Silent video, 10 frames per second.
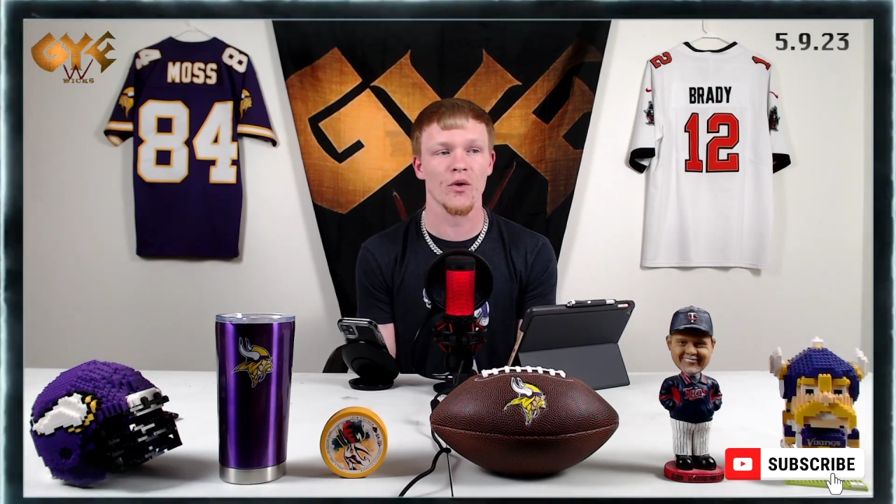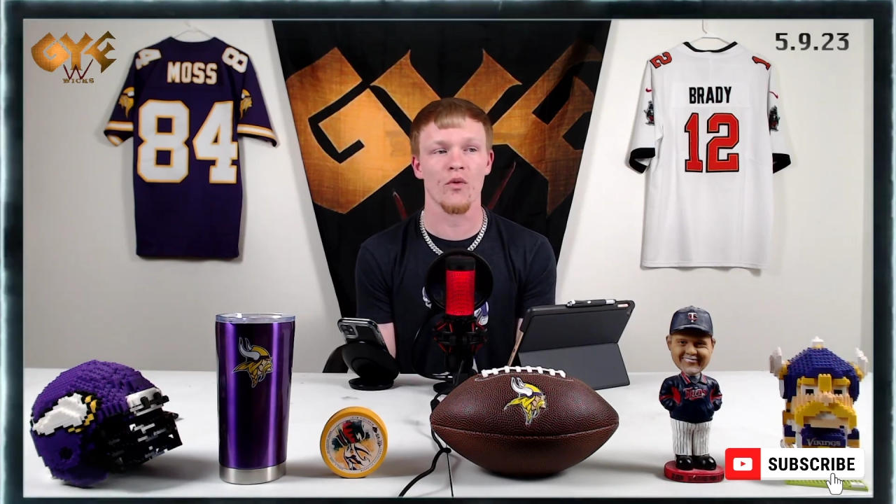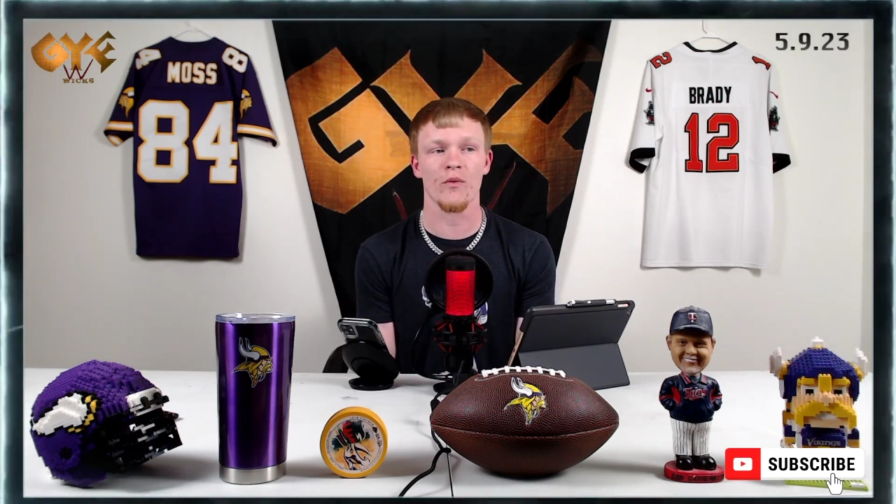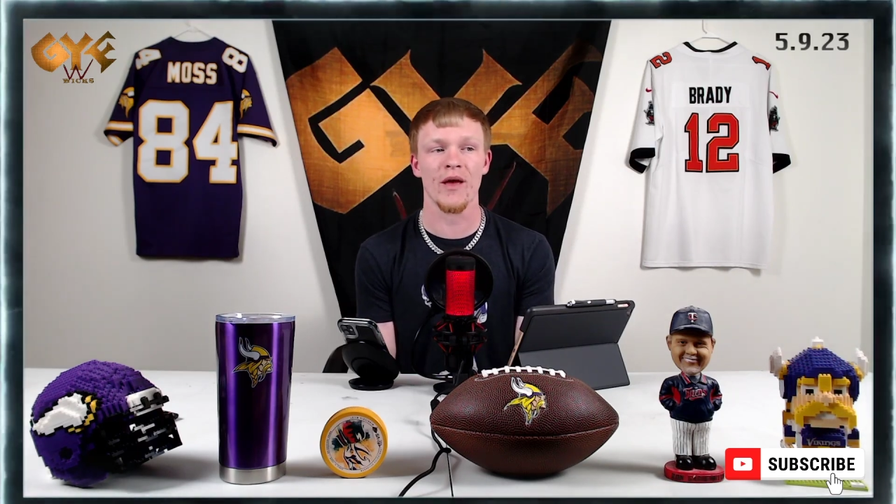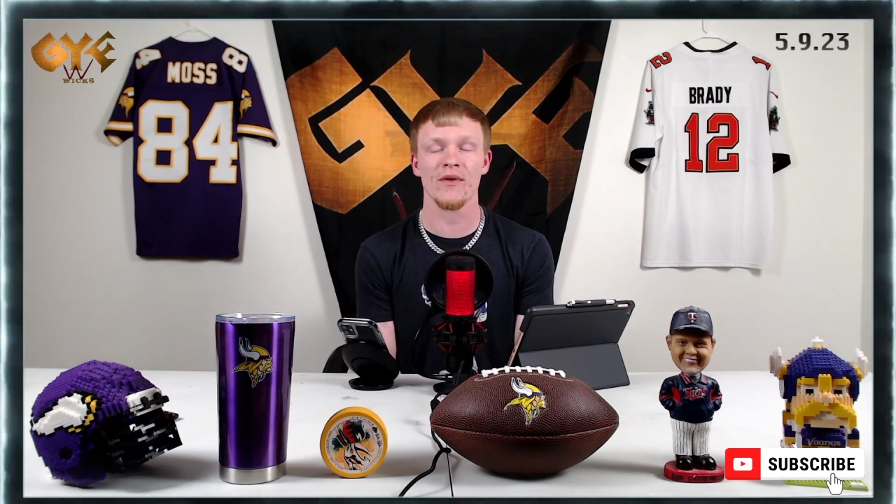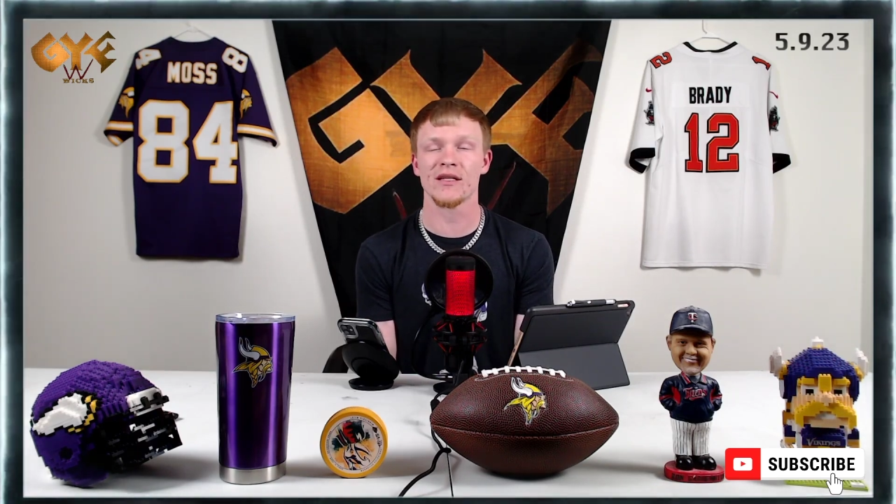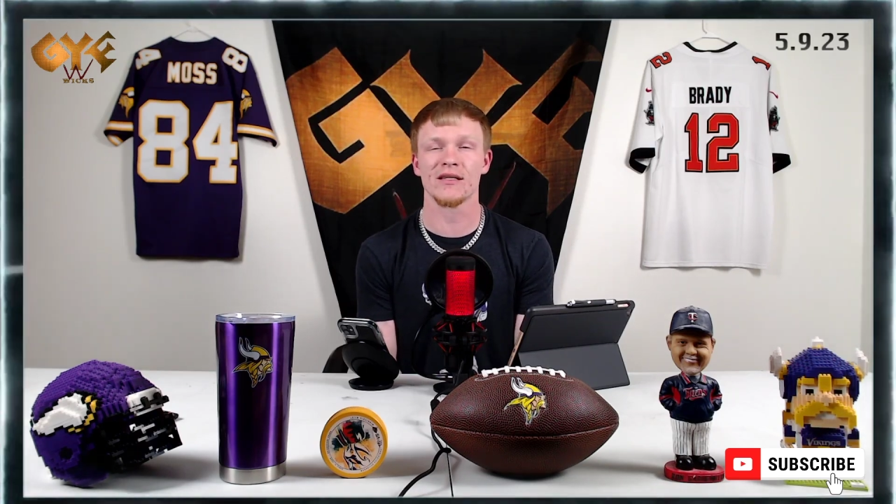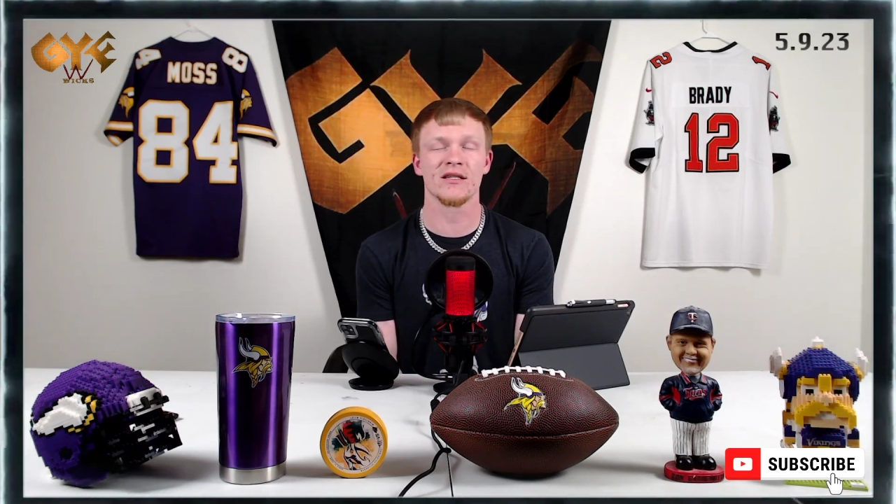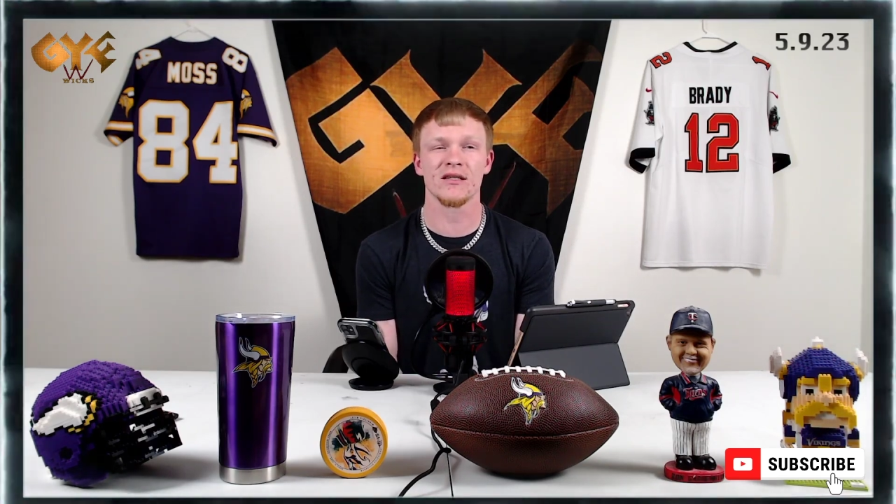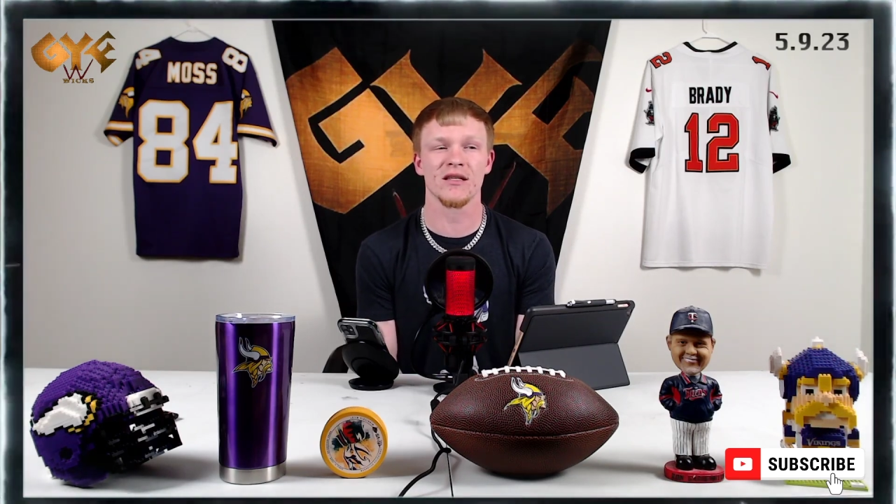or maybe this
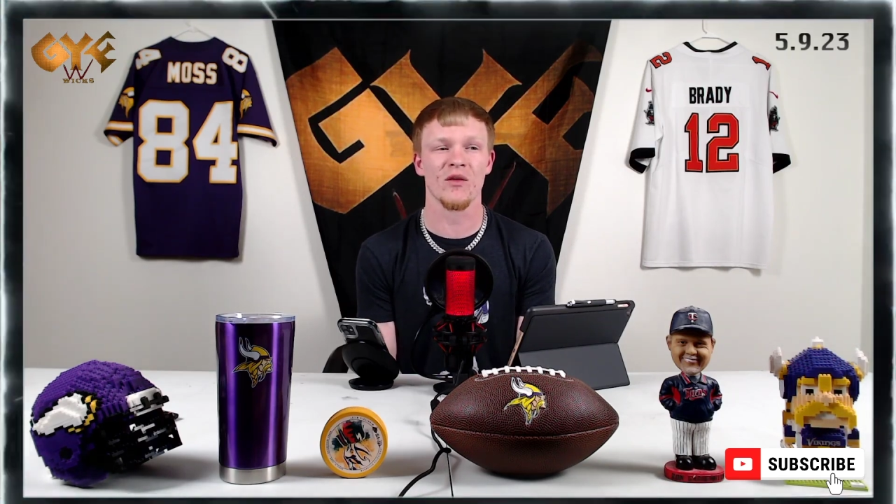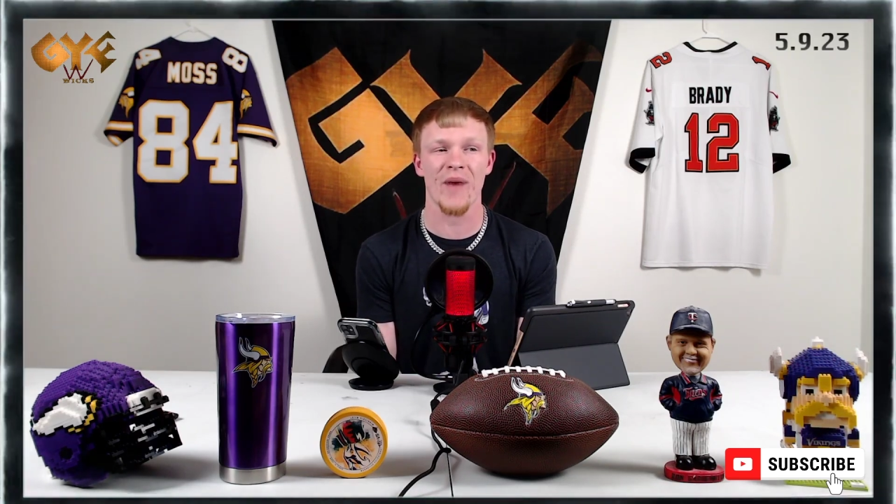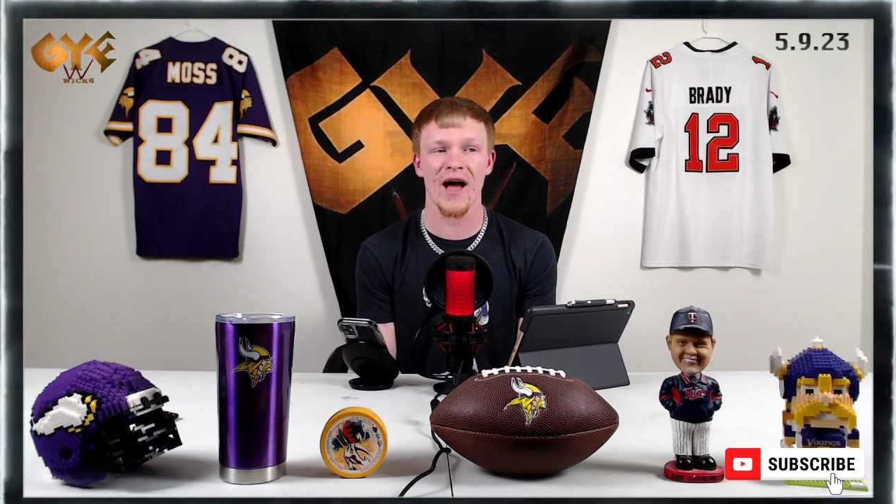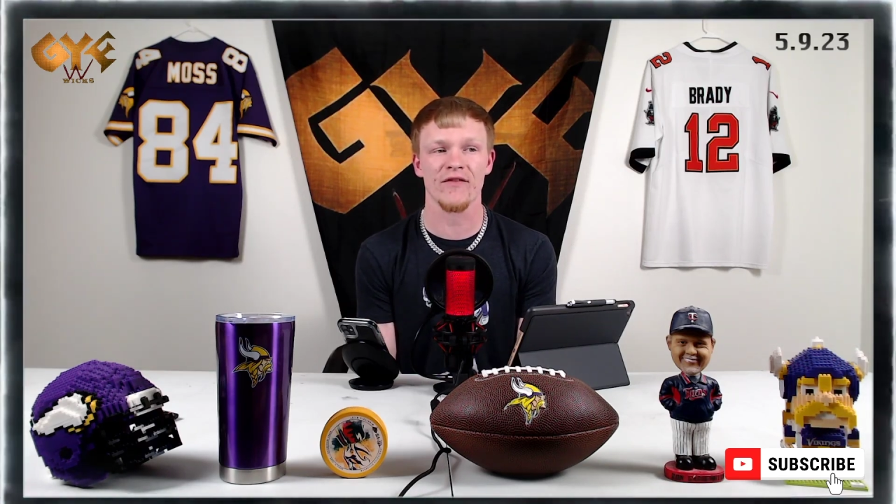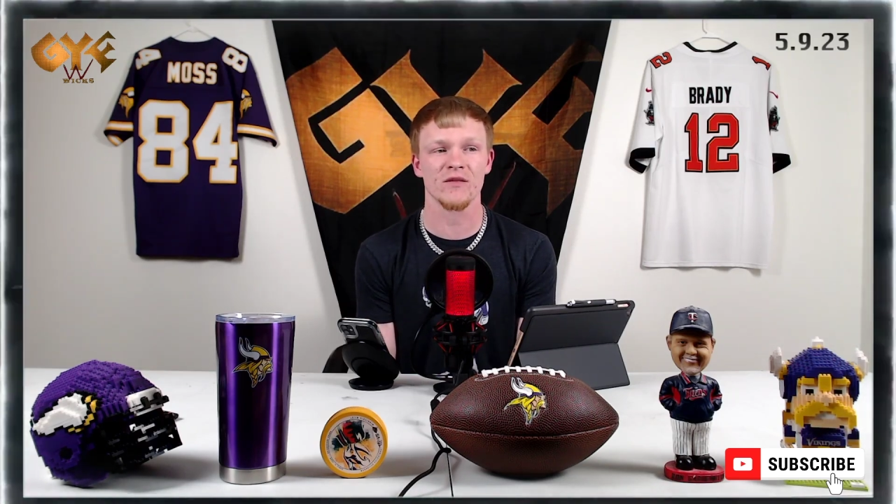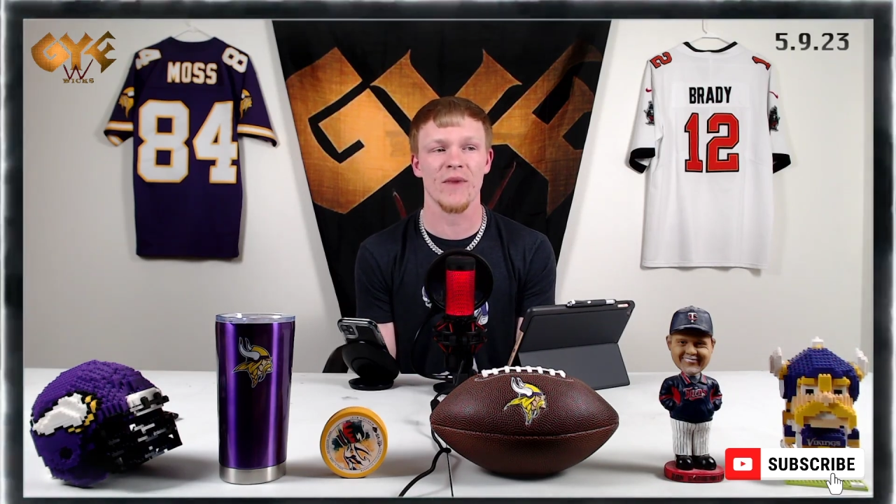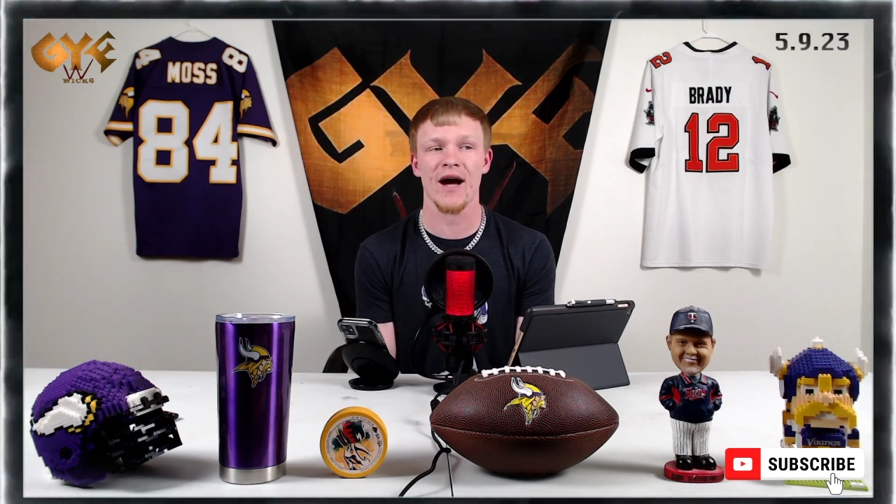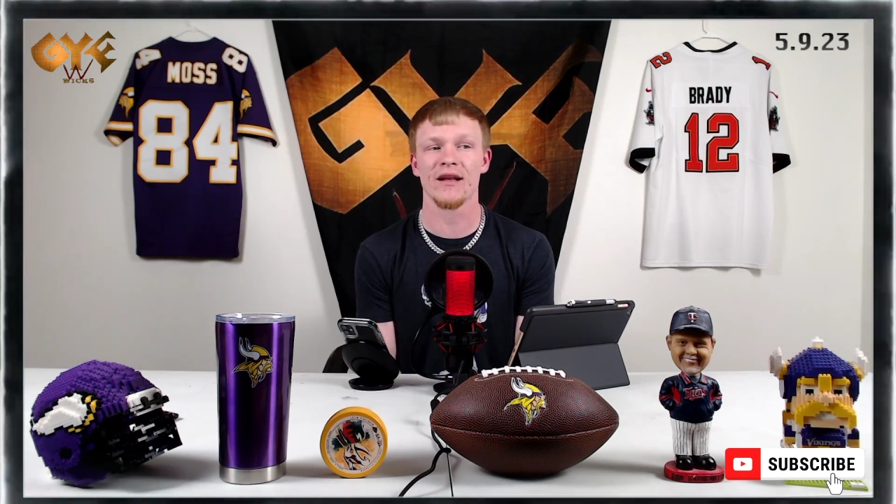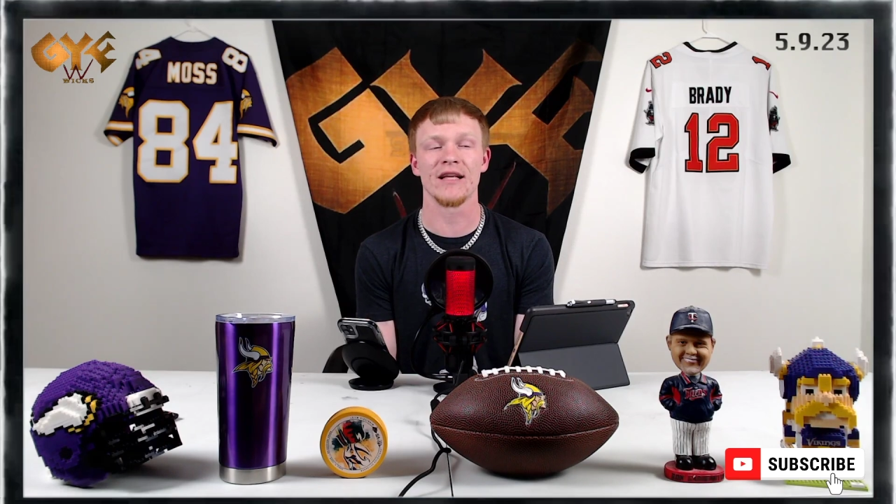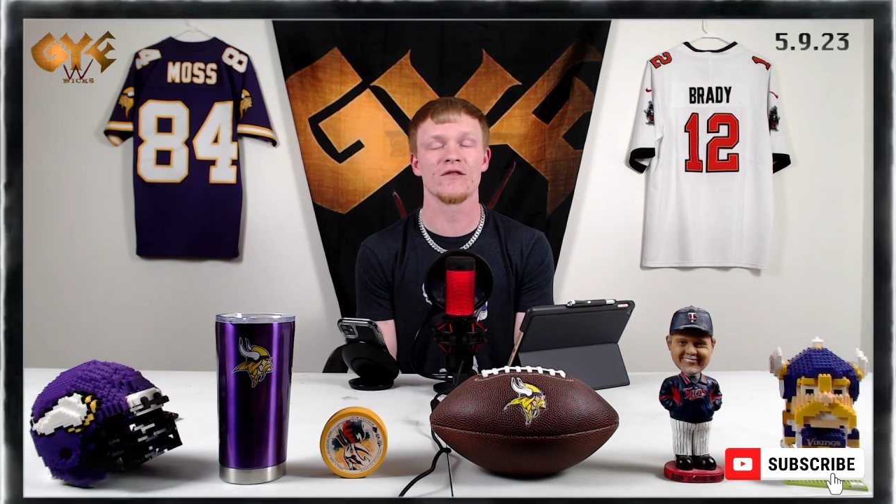is just in the back of his
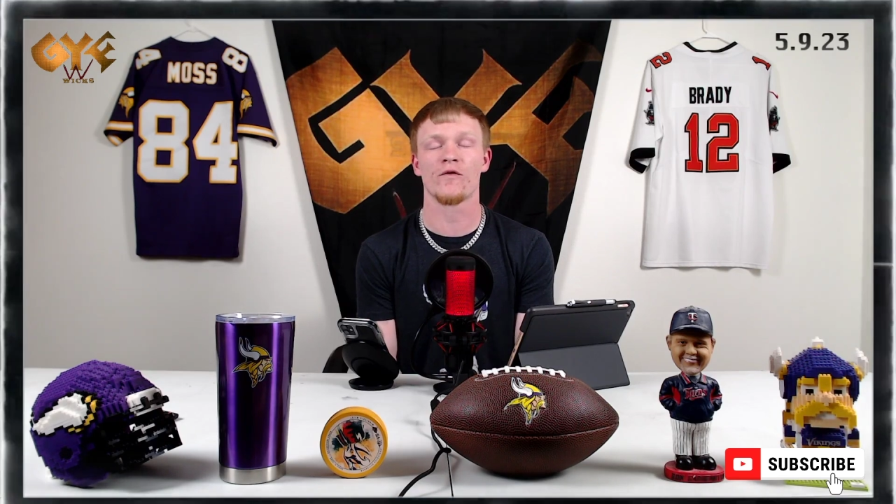mind and he's